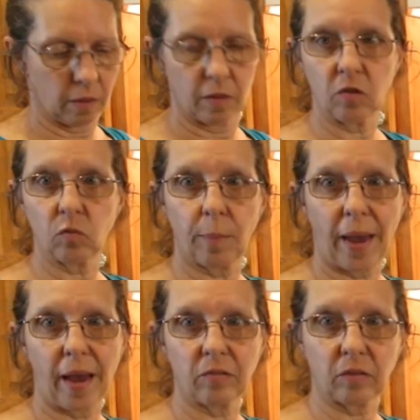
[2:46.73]
This
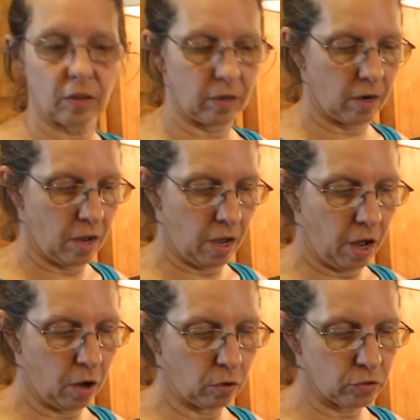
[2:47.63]
basket
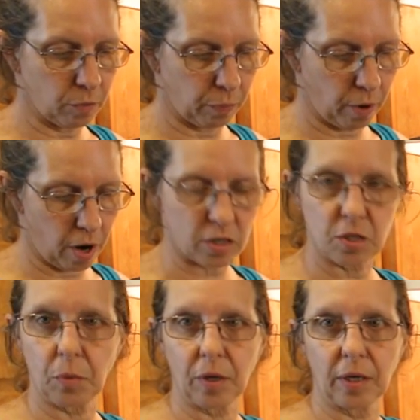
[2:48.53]
holds
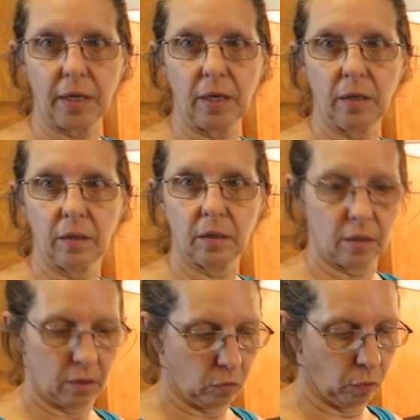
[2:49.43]
approximately,
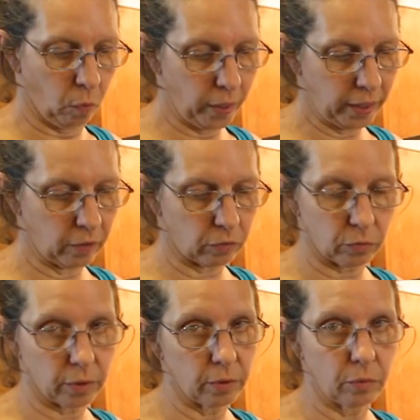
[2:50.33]
when we get
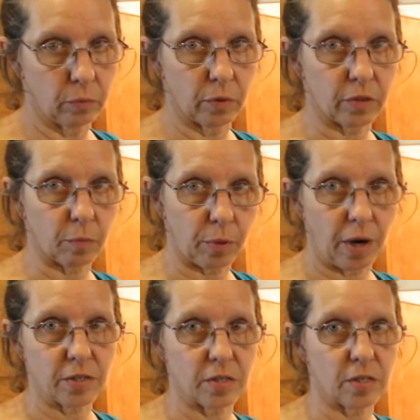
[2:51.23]
through with the
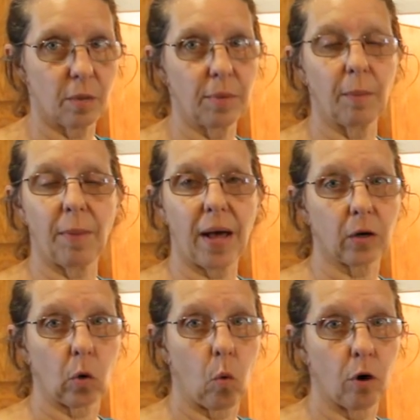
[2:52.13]
process, it's going to be about a
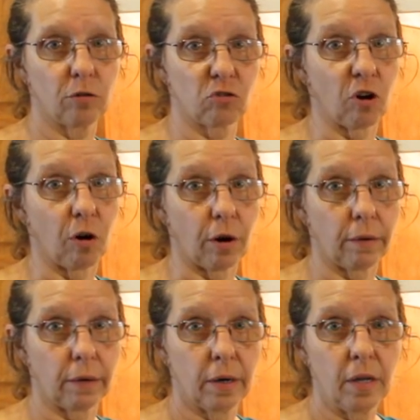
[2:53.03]
quart jar.
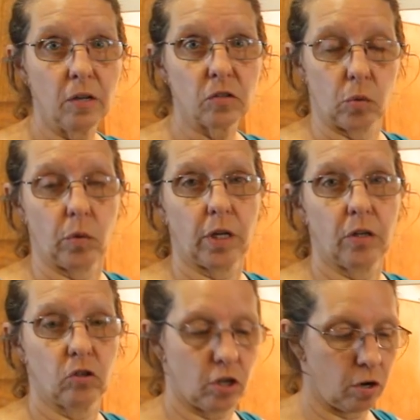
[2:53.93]
So we're going
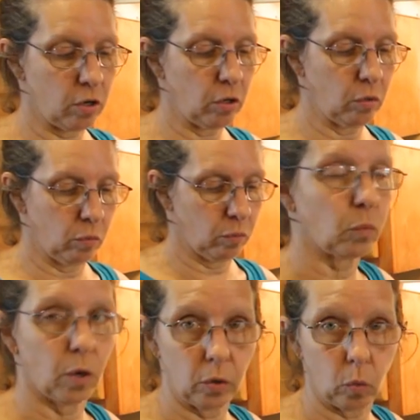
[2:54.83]
to show you
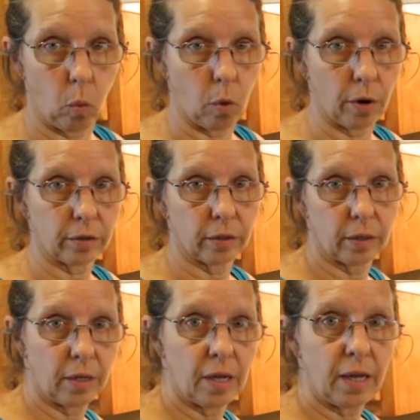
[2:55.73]
one quart,
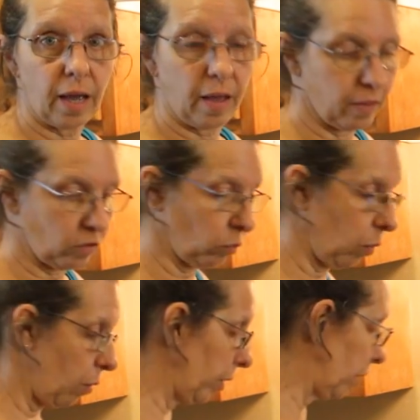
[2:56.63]
and this is what we